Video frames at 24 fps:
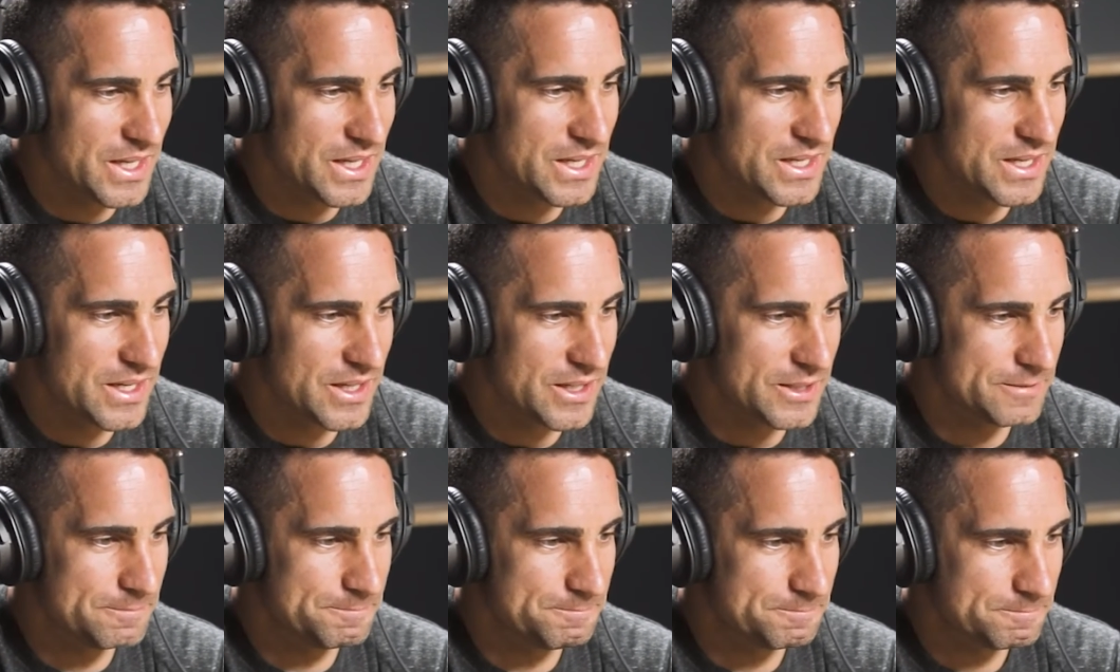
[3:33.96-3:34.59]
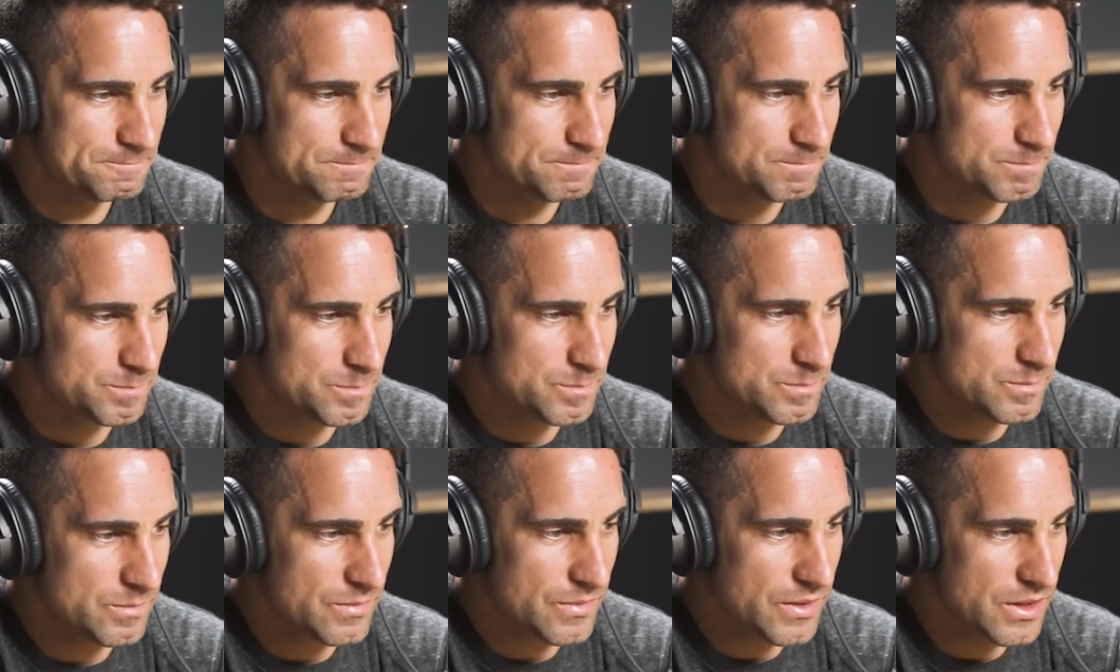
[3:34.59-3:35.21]
And
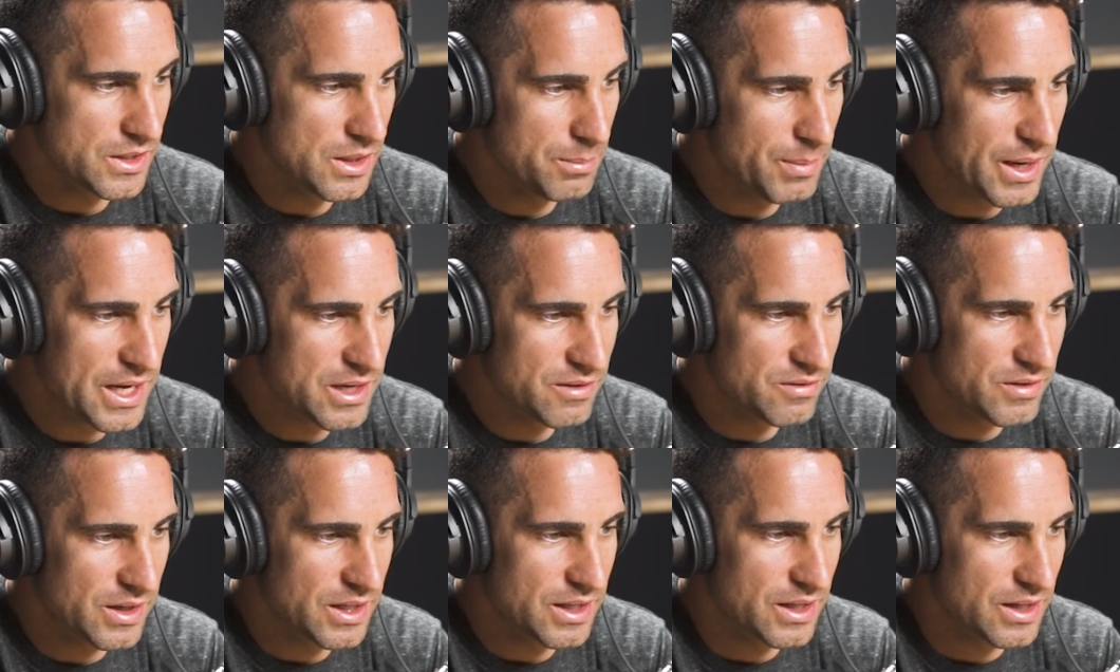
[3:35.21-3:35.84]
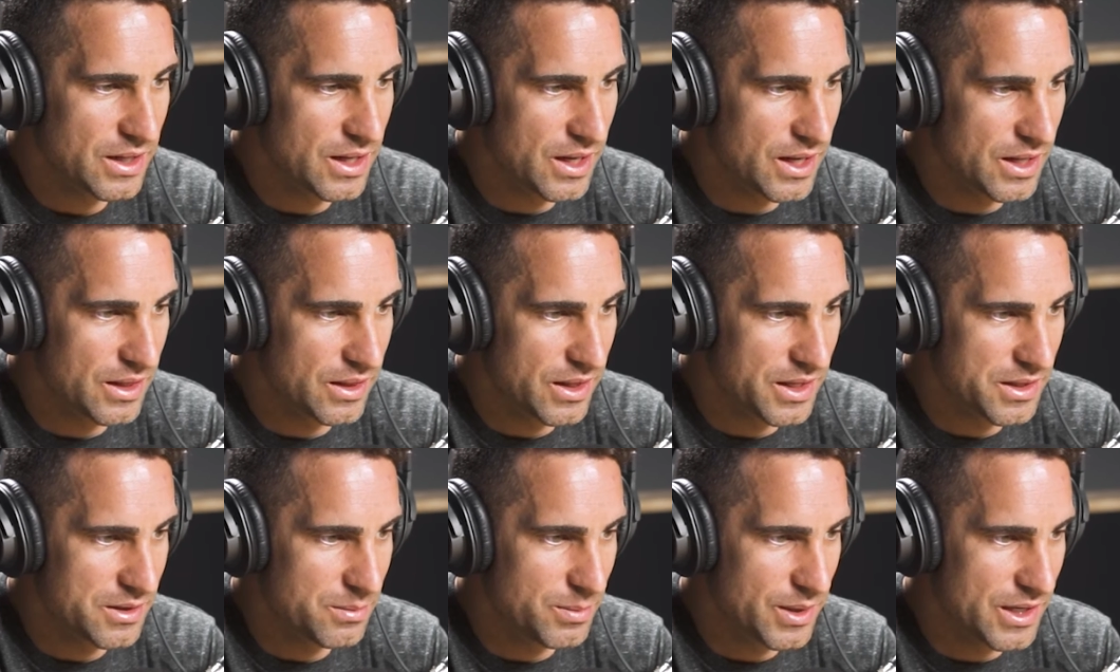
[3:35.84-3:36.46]
the main event, I
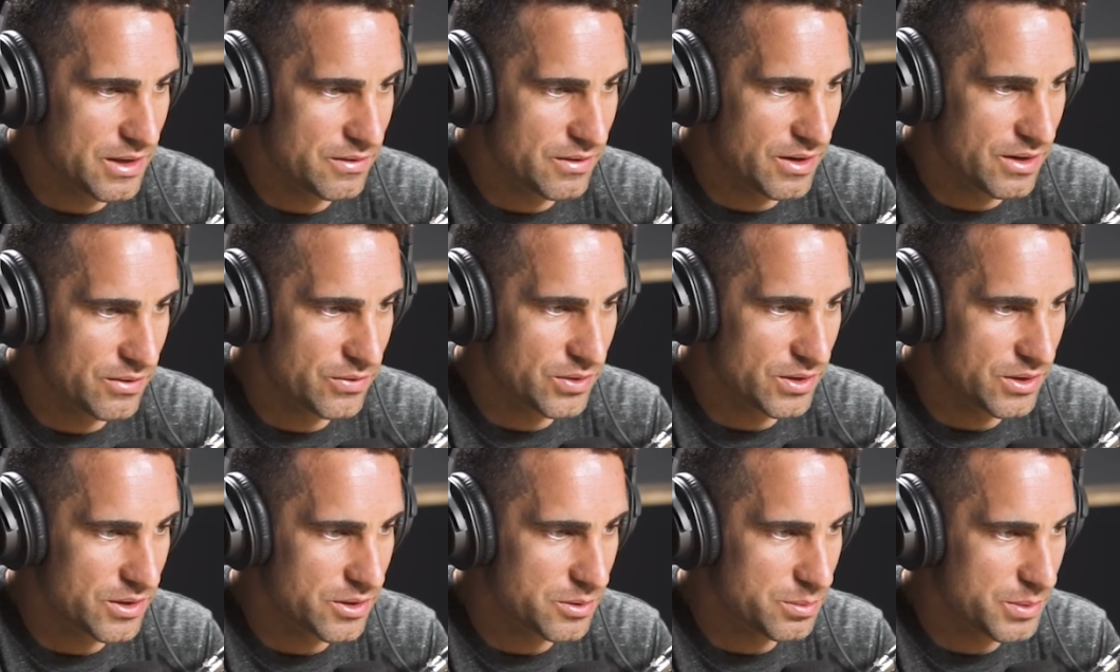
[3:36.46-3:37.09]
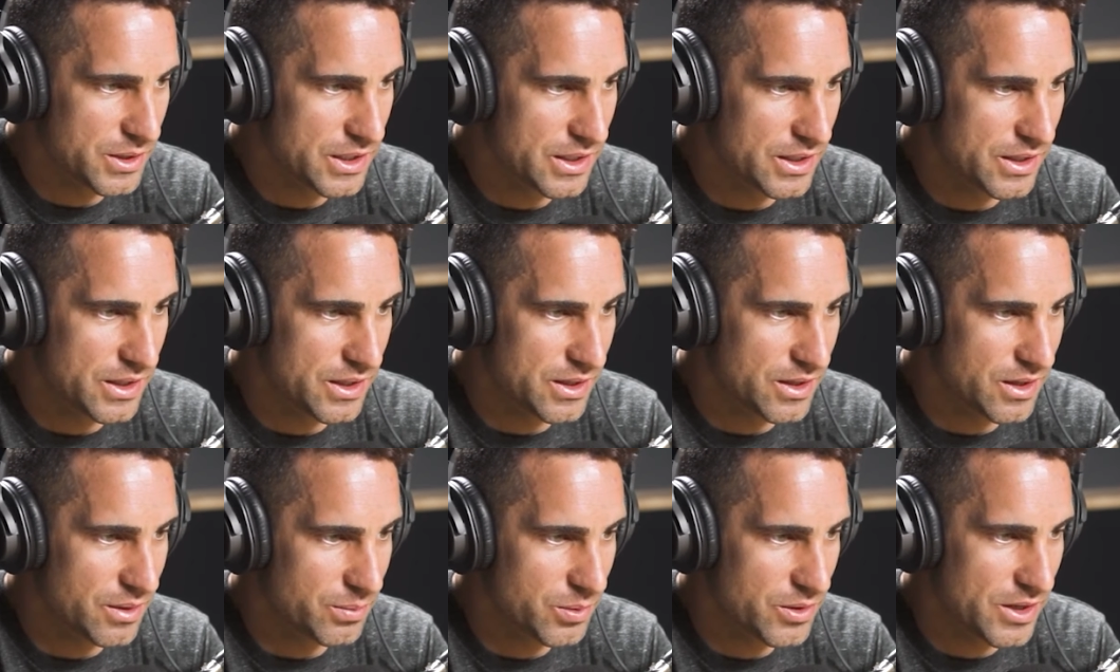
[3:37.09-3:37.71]
led the main event for a little bit,
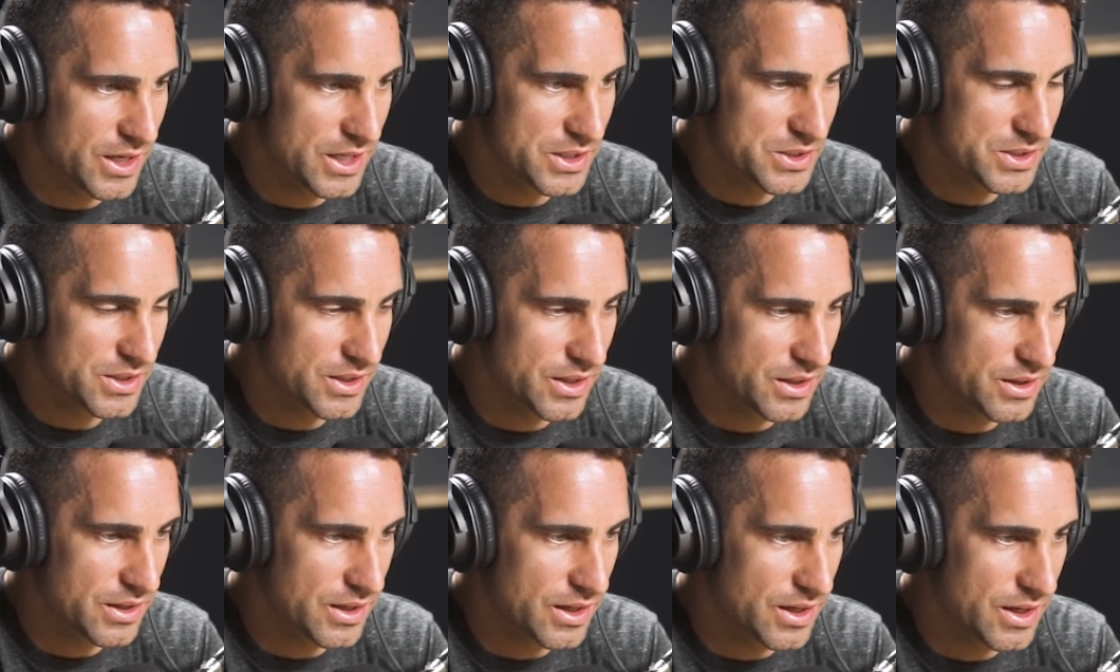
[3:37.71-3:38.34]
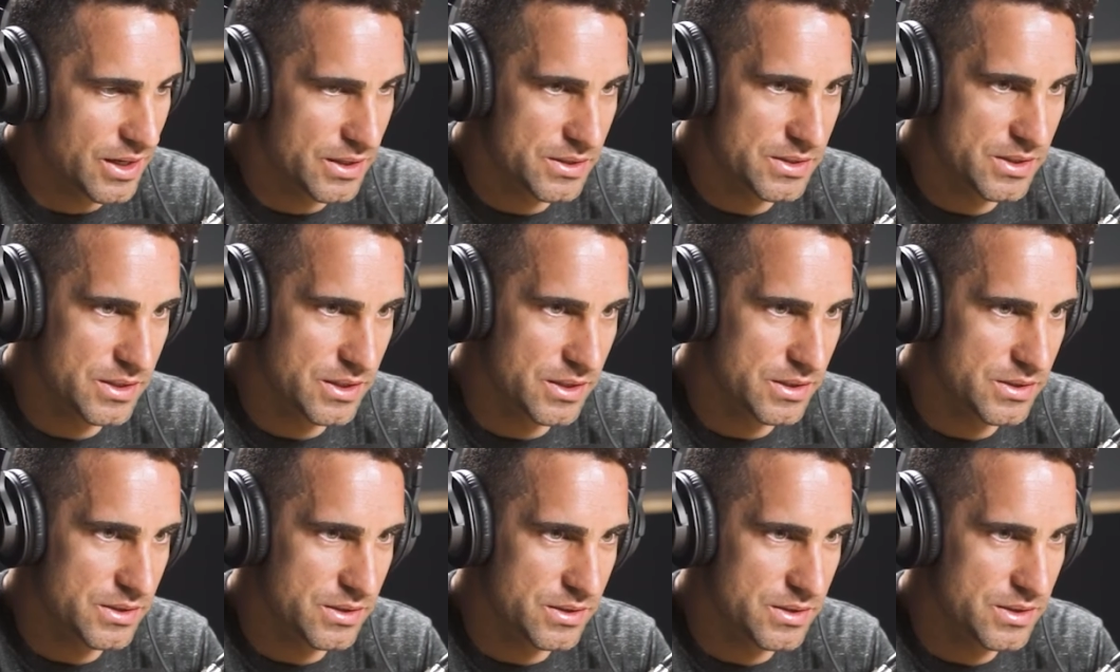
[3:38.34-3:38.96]
ended up crashing. I think I got
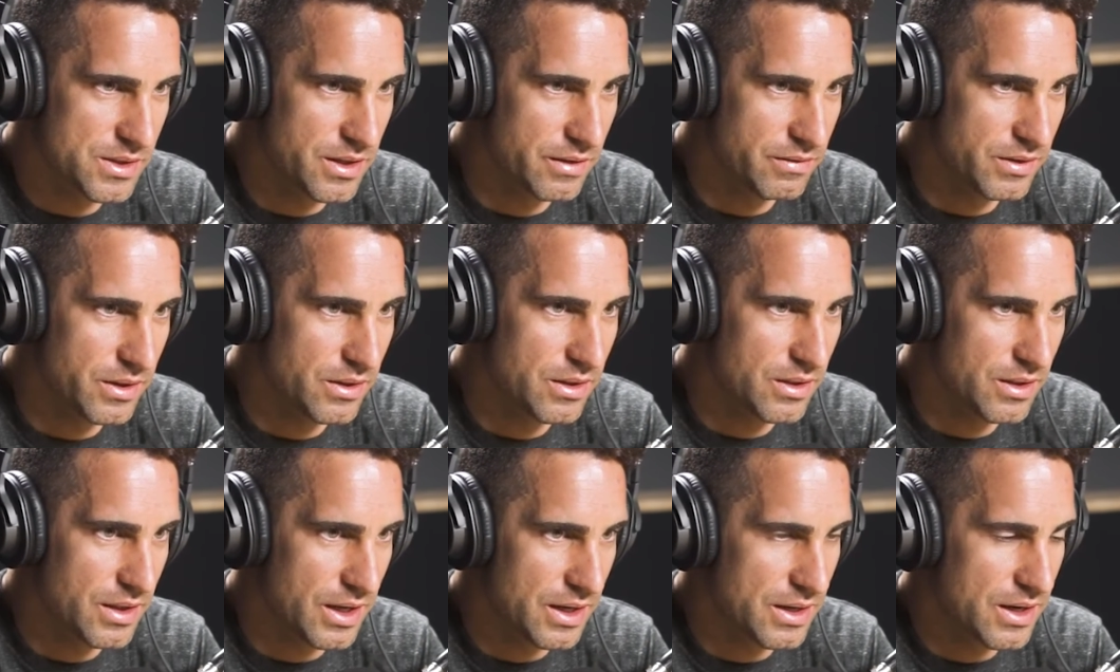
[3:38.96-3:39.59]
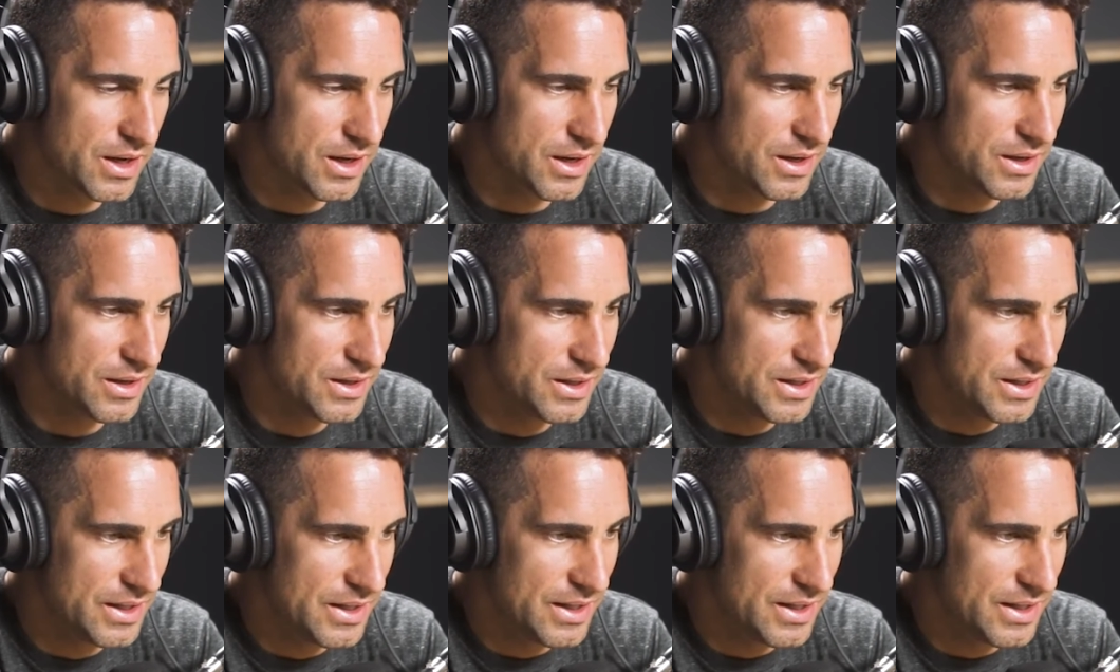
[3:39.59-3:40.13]
sixth or seventh that night.